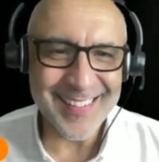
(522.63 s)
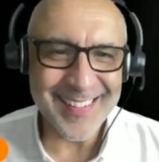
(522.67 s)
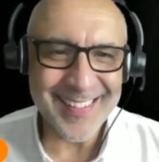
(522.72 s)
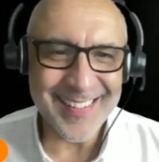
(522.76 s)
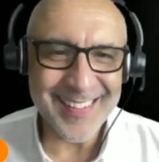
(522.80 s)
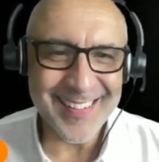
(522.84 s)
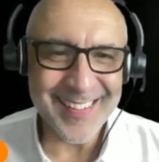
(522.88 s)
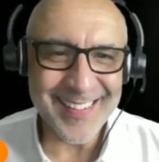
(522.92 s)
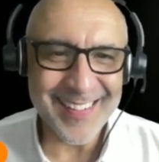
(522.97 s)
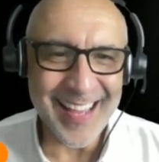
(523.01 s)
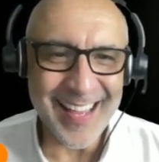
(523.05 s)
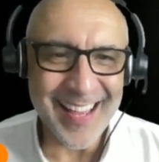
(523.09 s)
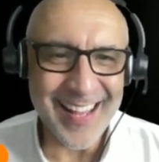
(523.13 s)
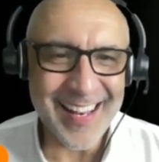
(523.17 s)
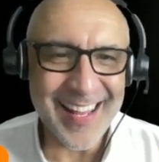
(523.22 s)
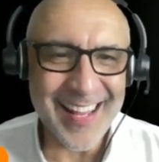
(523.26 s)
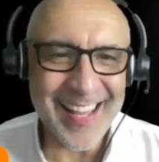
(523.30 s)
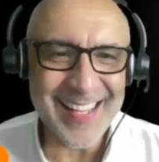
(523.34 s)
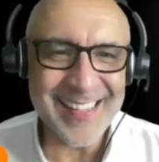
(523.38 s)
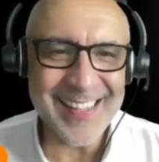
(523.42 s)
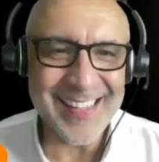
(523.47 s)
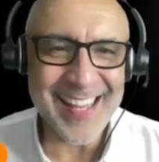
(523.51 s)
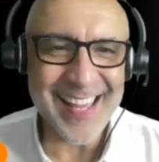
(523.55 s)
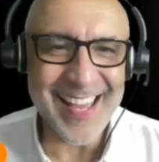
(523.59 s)
100%. I
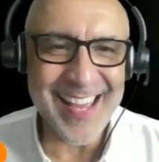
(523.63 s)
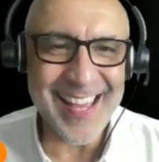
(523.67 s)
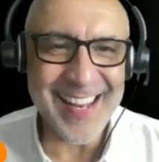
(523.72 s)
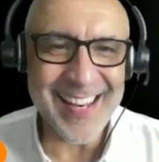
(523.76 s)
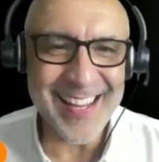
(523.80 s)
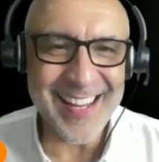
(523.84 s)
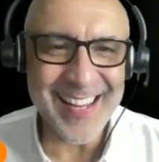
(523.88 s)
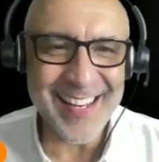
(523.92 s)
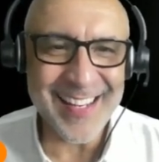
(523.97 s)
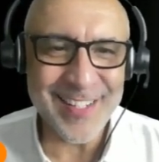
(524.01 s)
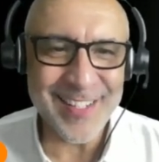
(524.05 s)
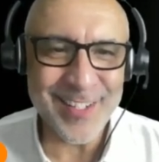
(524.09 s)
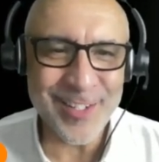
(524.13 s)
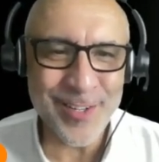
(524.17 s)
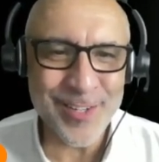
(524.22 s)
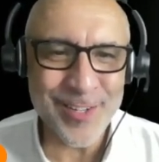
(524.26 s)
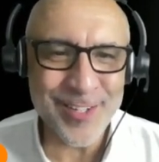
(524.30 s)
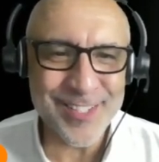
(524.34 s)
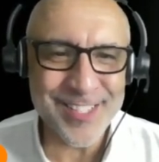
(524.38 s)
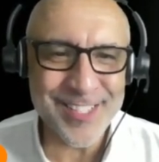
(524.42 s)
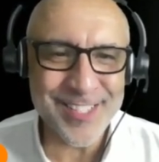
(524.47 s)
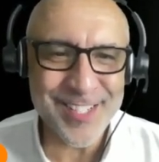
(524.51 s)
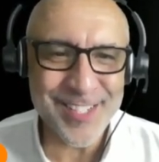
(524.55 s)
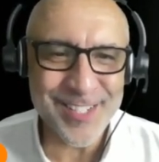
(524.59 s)
like that. And
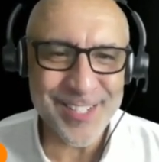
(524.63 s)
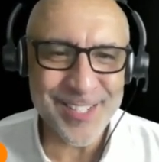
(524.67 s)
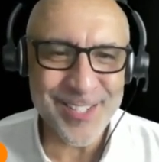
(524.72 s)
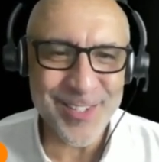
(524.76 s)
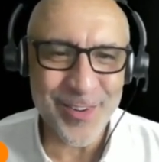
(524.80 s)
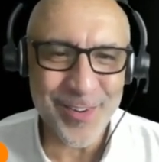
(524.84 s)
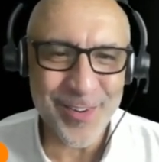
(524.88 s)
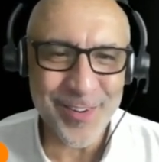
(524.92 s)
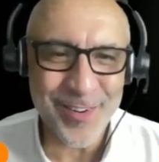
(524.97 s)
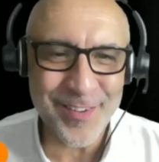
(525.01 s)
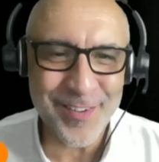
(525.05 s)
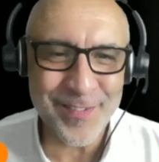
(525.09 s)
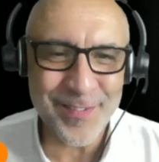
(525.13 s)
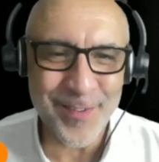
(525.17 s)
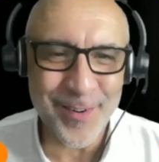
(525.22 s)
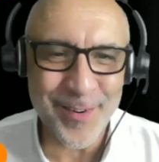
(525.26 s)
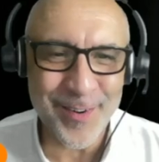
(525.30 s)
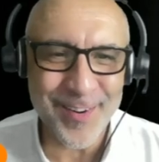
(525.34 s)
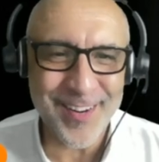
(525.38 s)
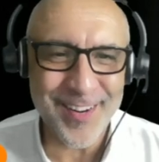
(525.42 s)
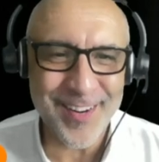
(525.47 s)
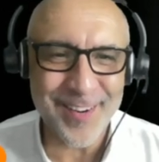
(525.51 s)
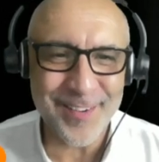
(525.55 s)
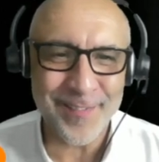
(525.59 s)
kudos to you, Torin,
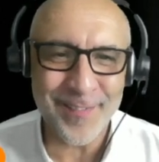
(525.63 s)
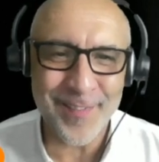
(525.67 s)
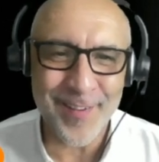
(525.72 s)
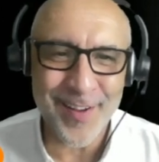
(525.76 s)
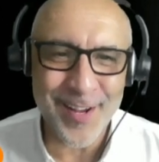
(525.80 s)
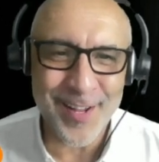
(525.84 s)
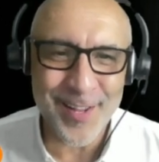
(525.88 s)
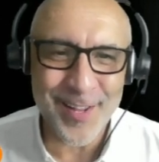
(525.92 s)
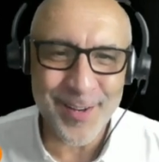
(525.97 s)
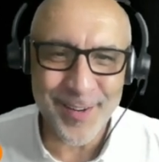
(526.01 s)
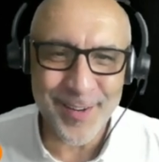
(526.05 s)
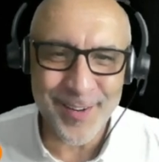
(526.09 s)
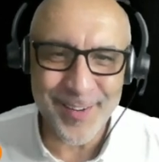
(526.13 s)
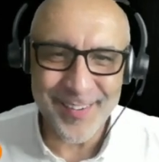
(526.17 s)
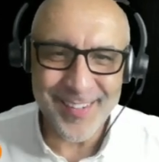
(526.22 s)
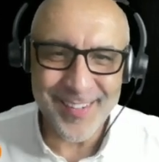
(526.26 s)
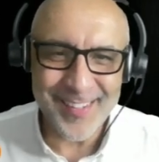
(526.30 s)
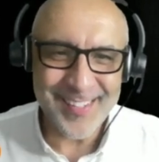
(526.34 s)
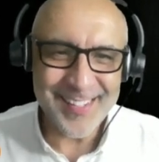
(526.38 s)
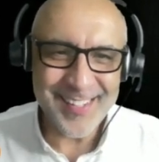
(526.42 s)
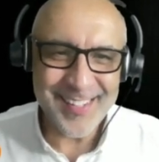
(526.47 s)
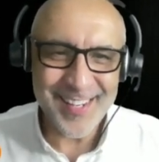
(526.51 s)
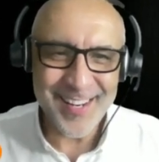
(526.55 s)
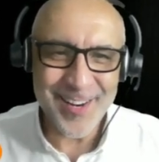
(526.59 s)
for your father,
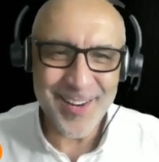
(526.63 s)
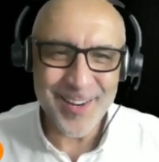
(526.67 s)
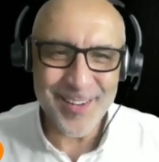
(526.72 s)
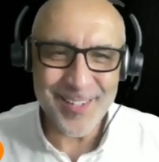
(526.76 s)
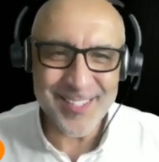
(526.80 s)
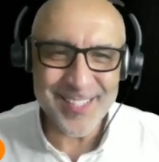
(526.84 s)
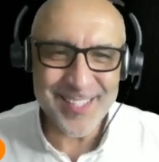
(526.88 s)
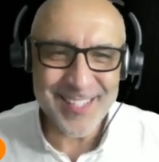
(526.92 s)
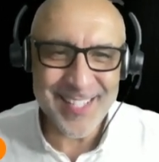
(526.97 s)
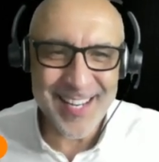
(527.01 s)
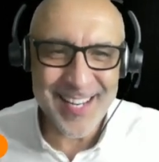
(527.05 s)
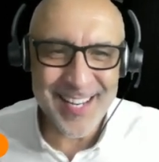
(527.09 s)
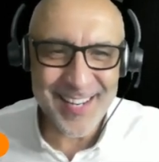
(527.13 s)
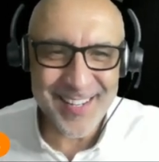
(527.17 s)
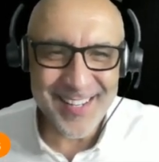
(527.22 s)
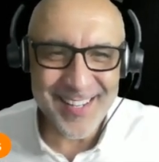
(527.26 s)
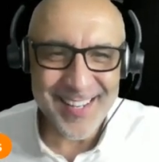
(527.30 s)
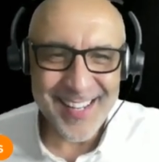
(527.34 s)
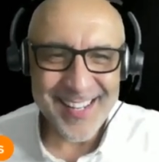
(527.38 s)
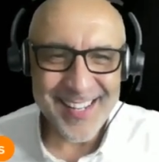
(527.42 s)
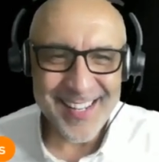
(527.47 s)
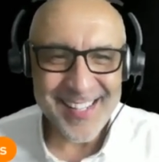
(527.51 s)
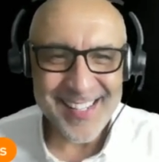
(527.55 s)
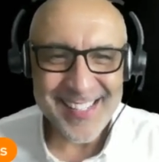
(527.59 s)

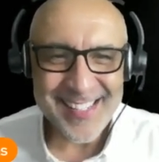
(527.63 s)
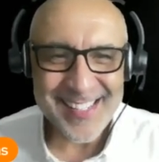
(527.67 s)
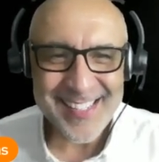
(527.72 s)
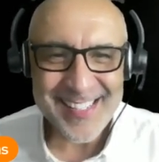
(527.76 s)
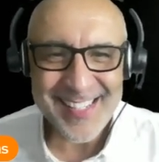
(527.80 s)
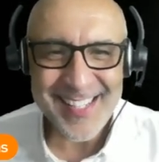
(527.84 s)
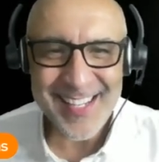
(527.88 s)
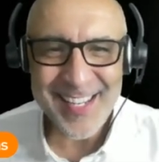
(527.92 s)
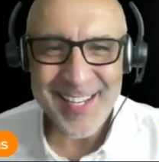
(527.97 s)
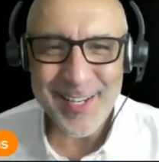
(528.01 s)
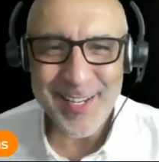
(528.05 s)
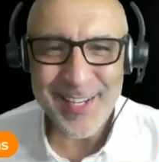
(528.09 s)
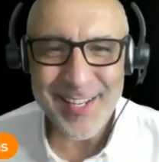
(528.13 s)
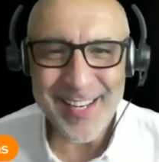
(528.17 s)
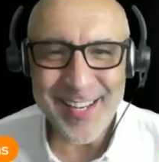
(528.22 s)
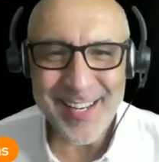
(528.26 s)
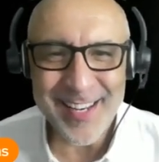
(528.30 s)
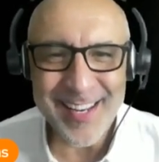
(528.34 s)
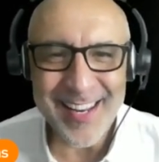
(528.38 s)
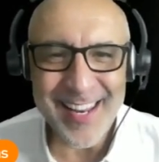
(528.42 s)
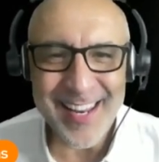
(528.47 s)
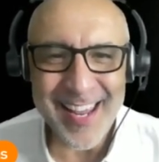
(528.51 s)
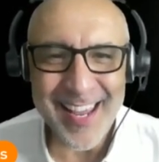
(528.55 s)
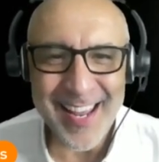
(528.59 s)
seeing
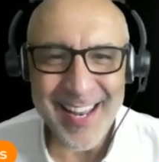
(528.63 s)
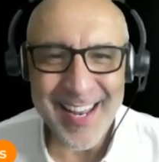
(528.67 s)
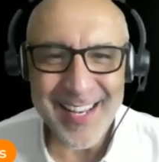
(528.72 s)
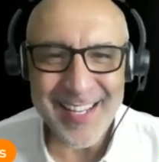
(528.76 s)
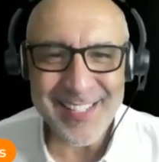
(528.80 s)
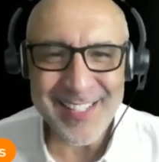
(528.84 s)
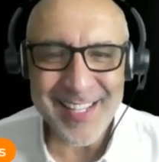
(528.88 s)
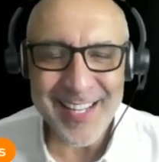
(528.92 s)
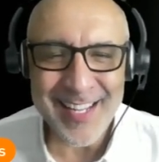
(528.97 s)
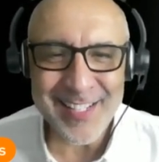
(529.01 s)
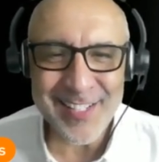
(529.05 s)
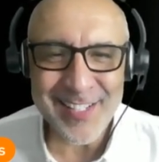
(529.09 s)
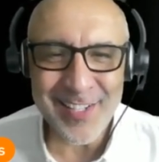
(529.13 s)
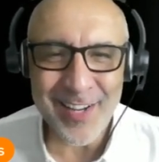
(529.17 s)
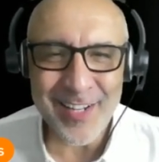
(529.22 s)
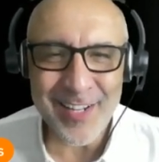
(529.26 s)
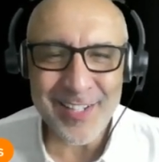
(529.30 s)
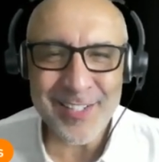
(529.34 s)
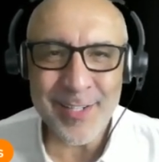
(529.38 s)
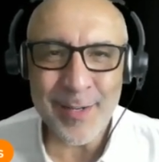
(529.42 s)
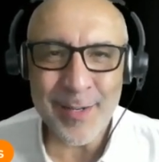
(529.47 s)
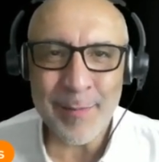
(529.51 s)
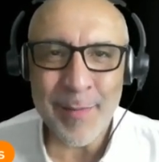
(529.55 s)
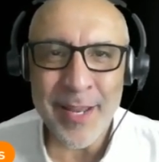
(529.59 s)
that's
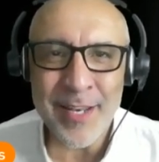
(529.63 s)
awesome.